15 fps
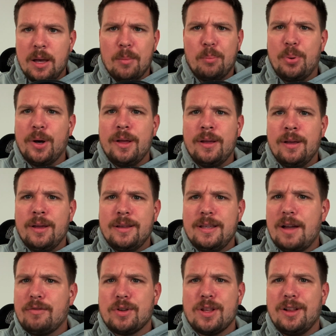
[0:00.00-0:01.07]
but
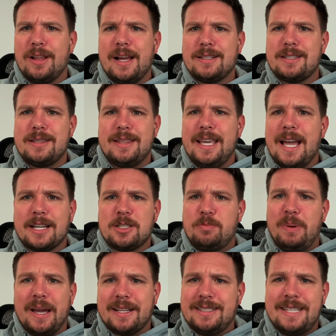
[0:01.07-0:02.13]
nevertheless, the
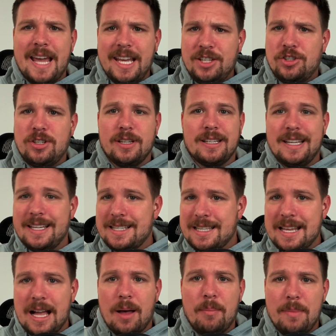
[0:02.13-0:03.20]
expectation is
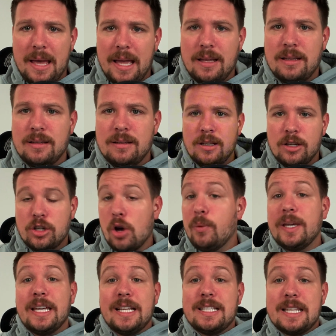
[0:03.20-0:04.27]
not met.
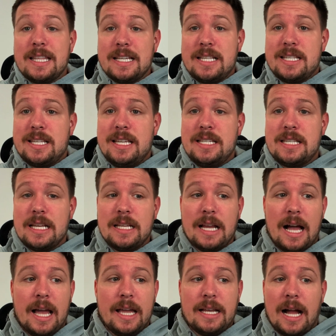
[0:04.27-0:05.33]
Going into this season,
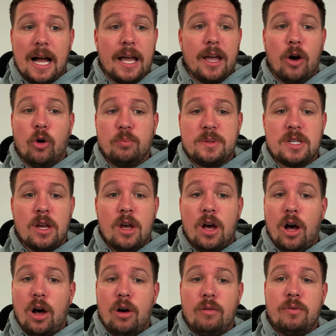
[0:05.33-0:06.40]
I had high hopes
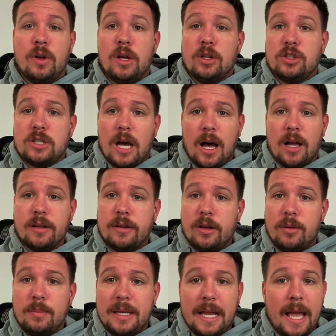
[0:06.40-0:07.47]
of
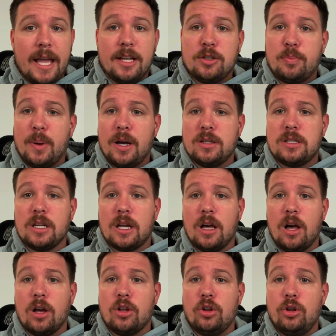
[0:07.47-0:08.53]
Tottenham and Ange
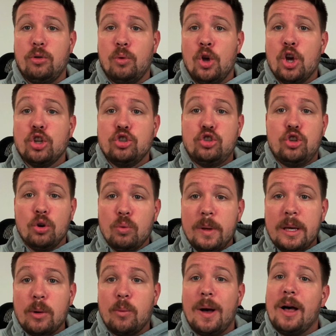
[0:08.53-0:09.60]
Postecoglou
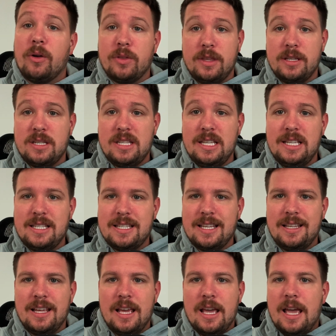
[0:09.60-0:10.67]
doing well this
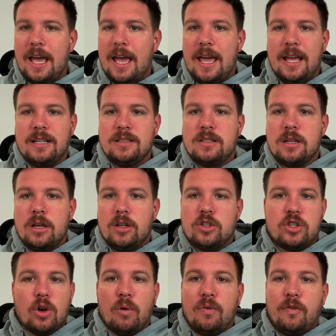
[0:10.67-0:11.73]
season, and
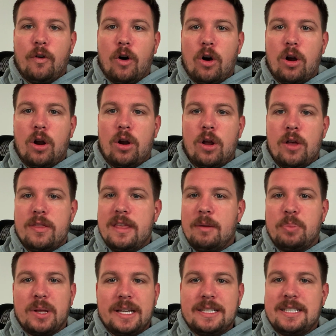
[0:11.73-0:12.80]
so far, they
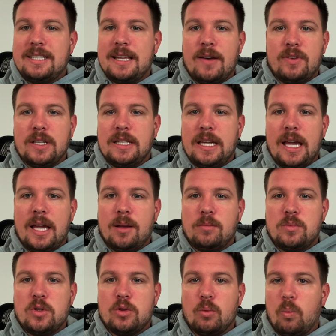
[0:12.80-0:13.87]
played 7
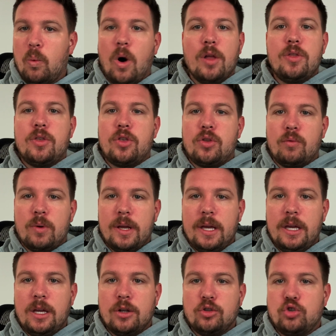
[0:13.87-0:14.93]
games, won
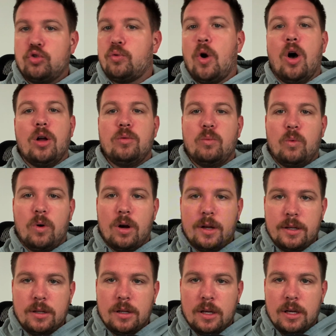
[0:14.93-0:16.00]
3, drawn
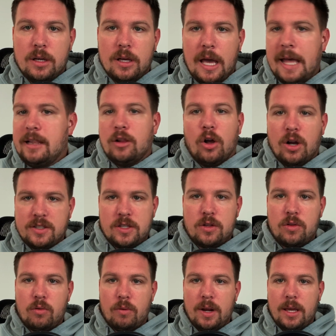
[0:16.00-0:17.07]
1, and lost
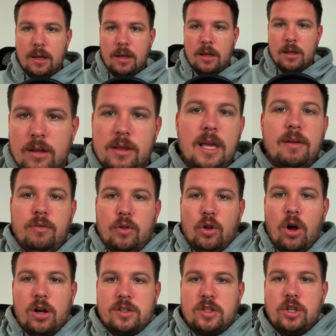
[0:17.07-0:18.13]
3. They've
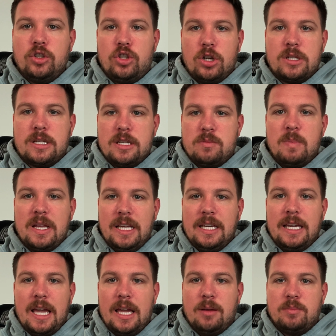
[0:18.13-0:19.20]
lost just as many
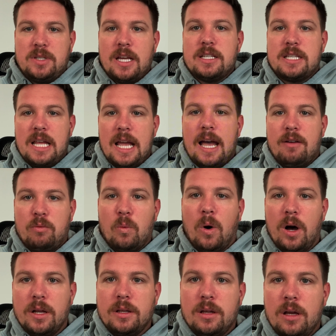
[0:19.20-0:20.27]
games as they have
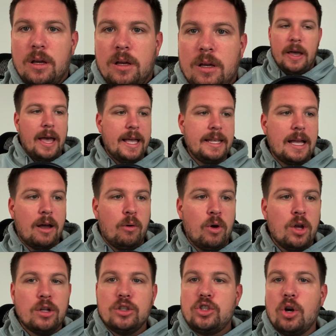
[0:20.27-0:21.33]
won. And now,
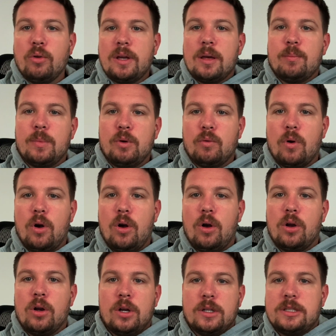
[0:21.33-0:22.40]
don't get me
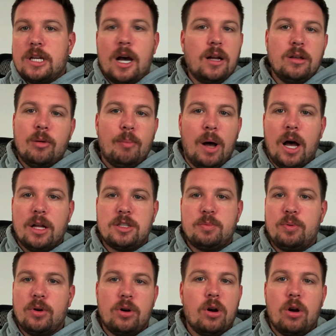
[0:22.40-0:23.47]
wrong, Tottenham
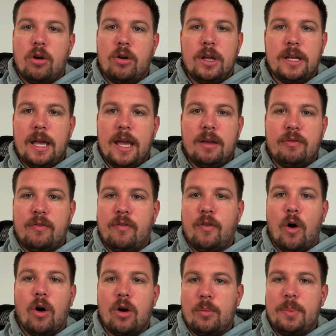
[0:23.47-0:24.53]
Hotspur are in a
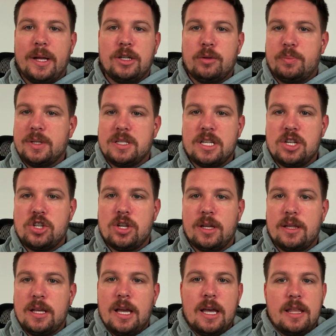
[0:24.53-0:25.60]
far better
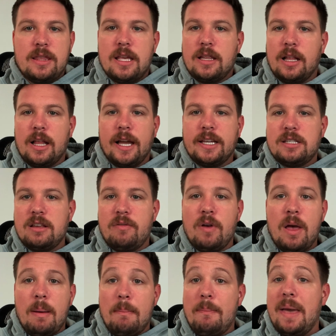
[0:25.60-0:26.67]
position than the likes of
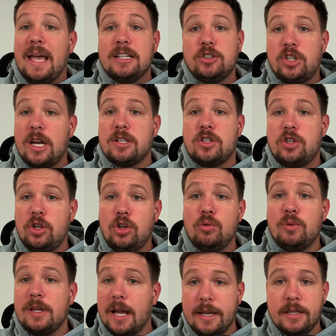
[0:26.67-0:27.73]
Manchester
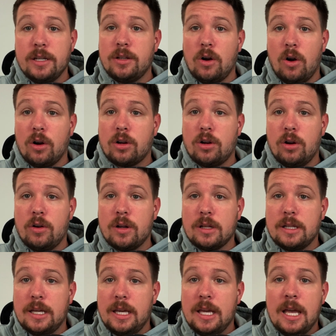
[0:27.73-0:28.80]
United are
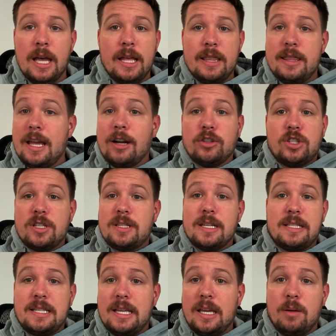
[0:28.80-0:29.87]
currently. They're just a
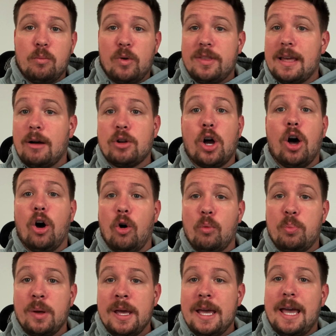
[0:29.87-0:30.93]
team without a hope,
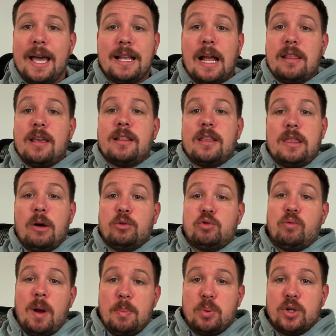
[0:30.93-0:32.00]
and I think that that was
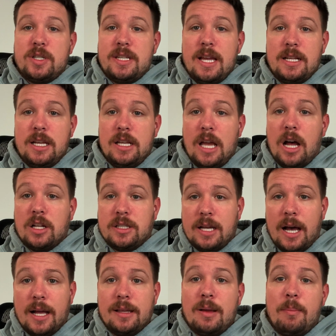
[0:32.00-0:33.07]
represented on
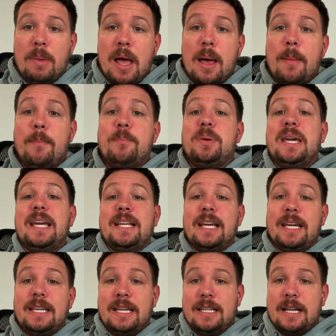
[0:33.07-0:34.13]
Tottenham beating
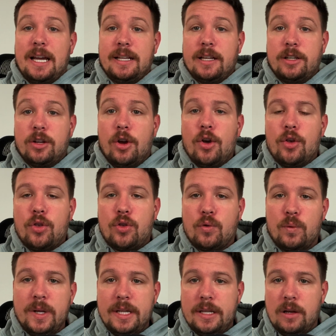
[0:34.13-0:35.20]
United
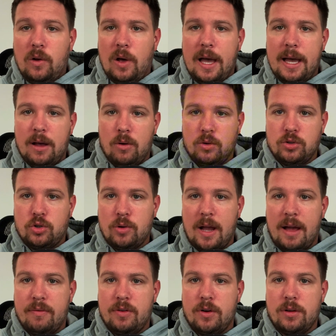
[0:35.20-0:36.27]
3-0 at Old
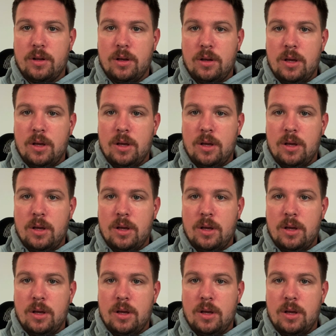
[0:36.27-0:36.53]
Trafford.